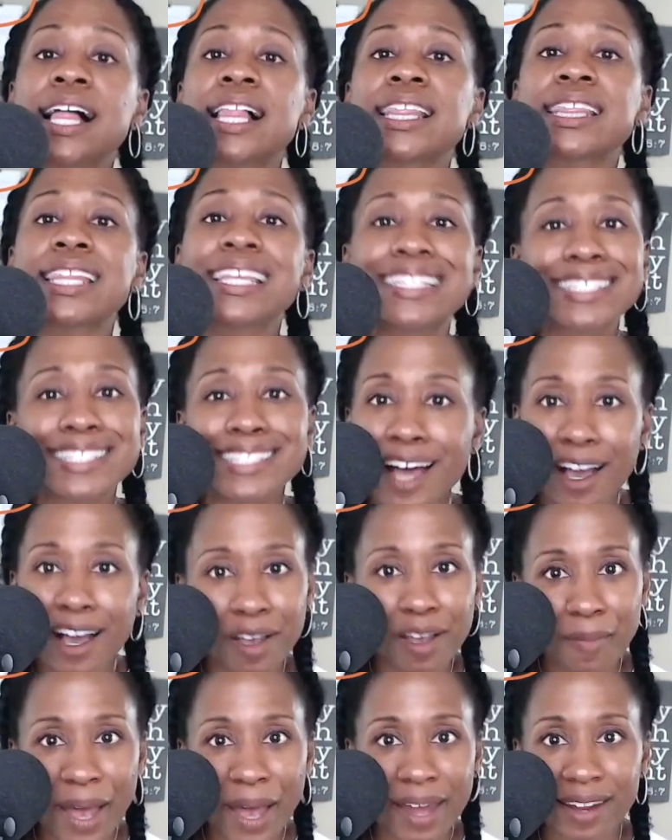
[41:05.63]
Let's talk
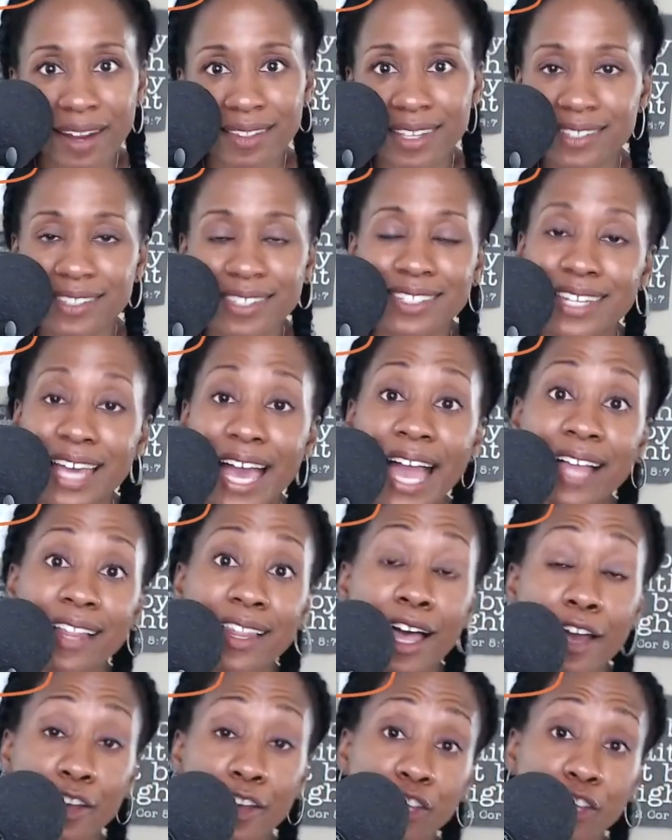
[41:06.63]
about it. It's a dialogue.